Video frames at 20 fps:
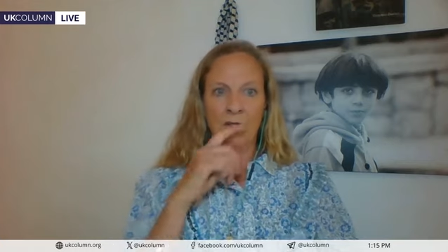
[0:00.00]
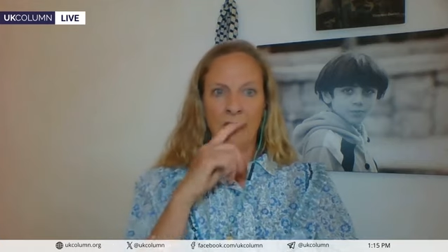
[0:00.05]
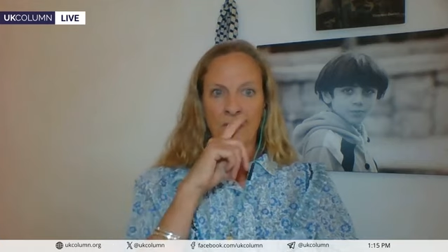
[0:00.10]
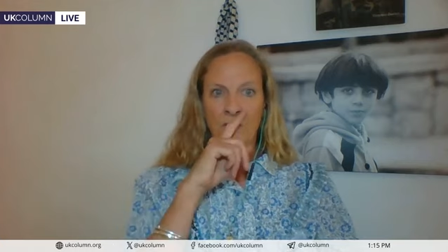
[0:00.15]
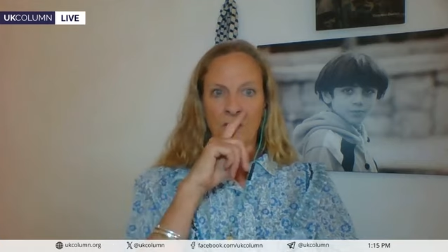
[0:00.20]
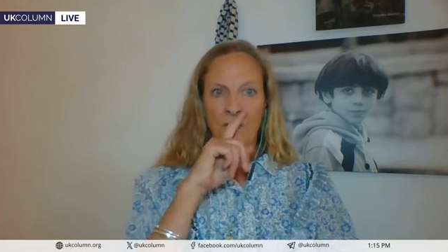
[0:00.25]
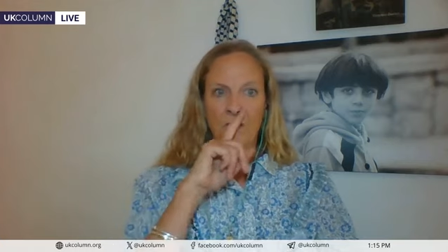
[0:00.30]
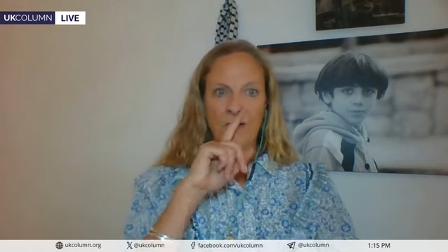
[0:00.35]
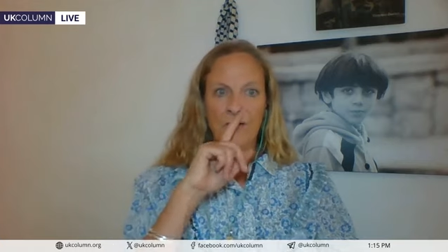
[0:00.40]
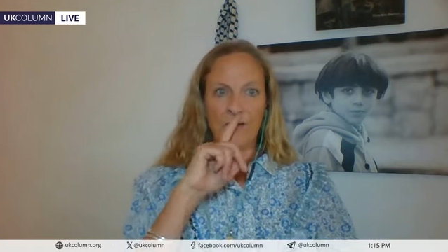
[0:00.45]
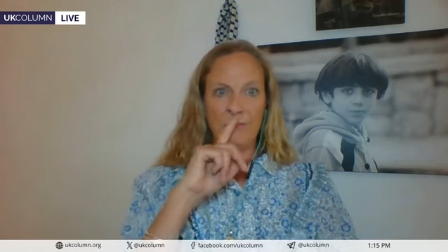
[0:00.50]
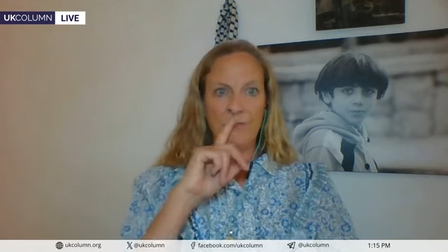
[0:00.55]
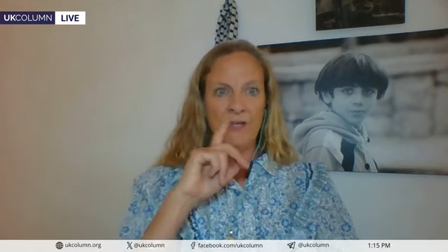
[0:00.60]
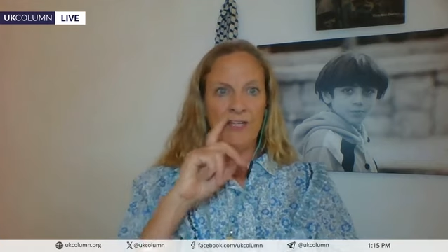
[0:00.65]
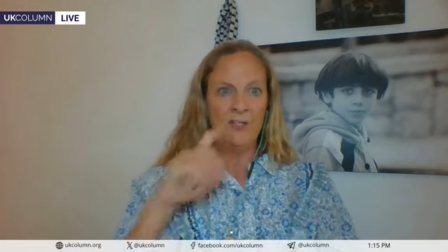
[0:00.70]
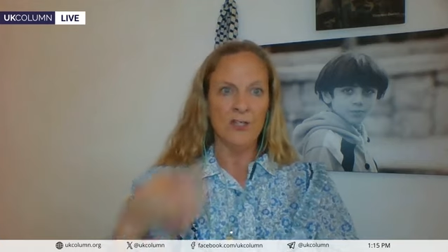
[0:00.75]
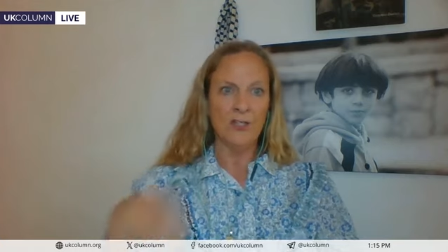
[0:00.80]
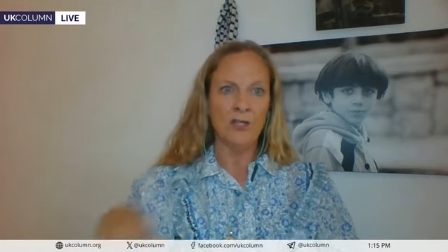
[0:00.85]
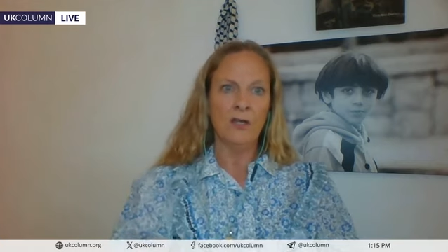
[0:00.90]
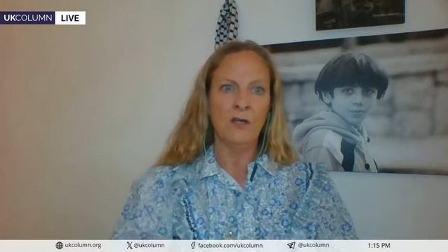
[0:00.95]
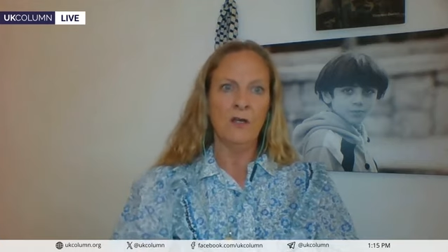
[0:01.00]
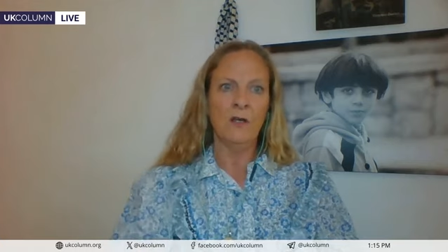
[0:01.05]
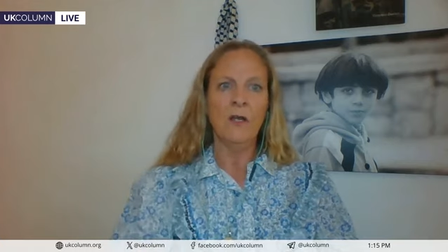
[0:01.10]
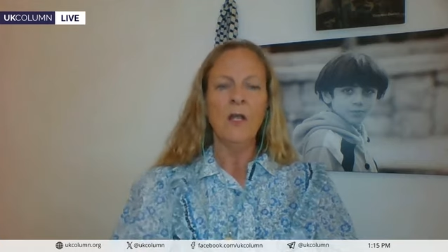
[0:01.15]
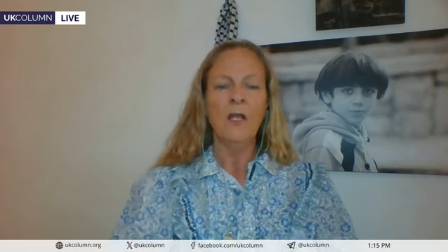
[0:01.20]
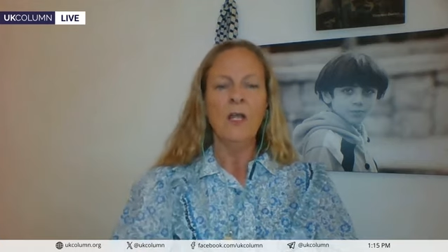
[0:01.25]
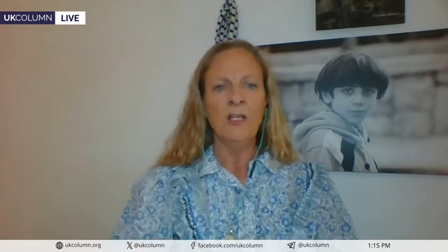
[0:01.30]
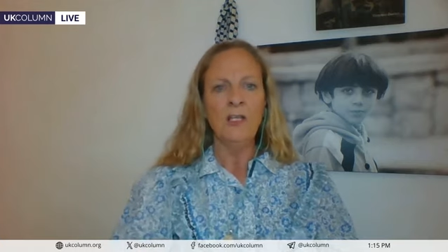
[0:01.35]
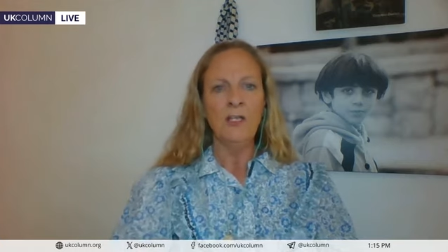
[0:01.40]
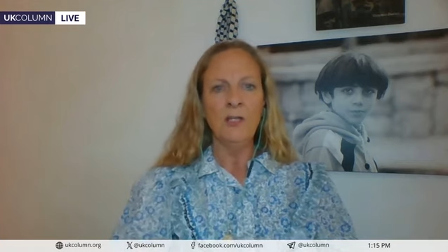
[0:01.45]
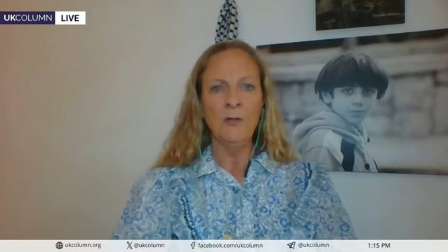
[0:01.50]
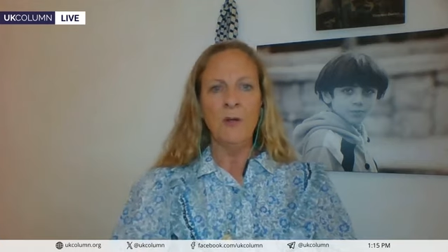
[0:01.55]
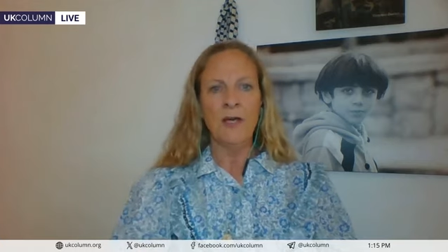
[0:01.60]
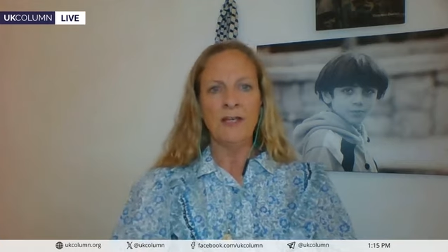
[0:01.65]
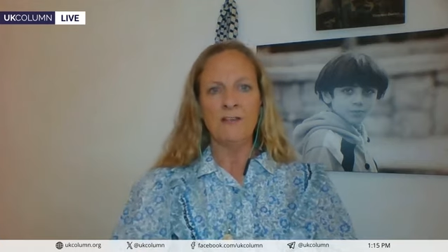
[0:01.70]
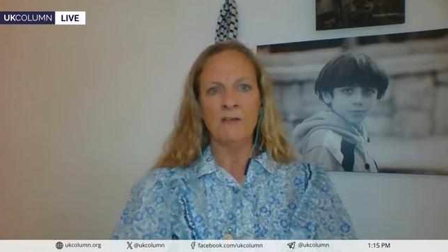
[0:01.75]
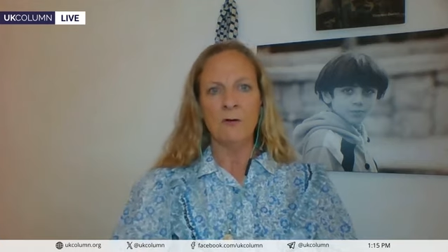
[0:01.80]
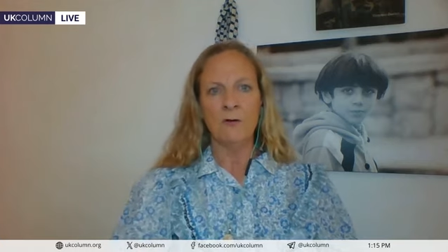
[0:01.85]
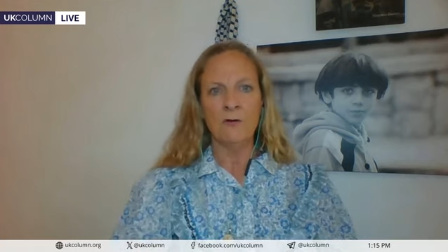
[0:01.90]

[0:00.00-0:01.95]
that I'm going to mention? US